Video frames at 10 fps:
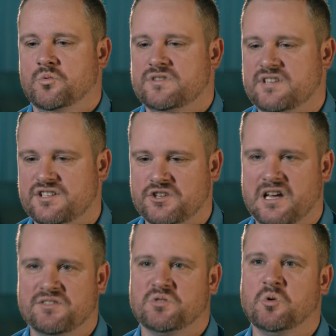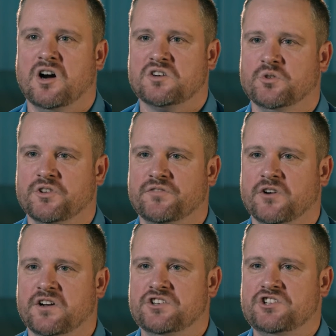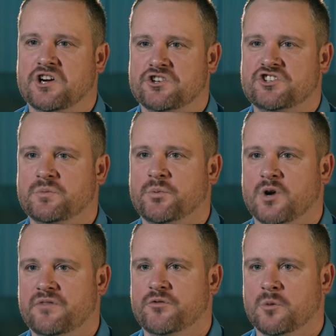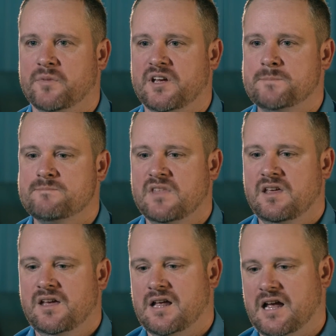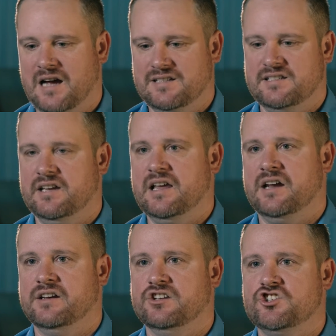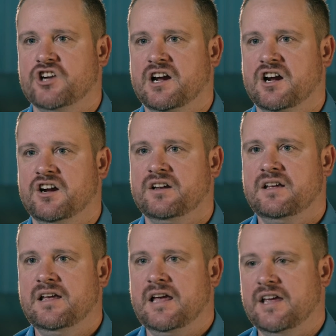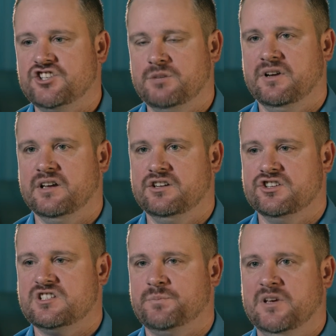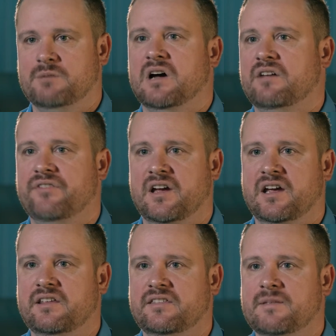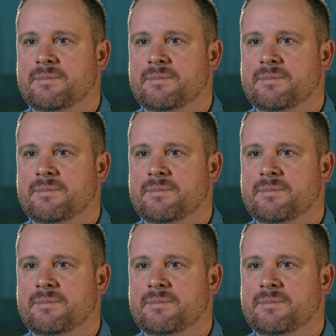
When Sister Davis walked toward the front of the church to pray for me, I sat down in a chair and she began to just speak by faith.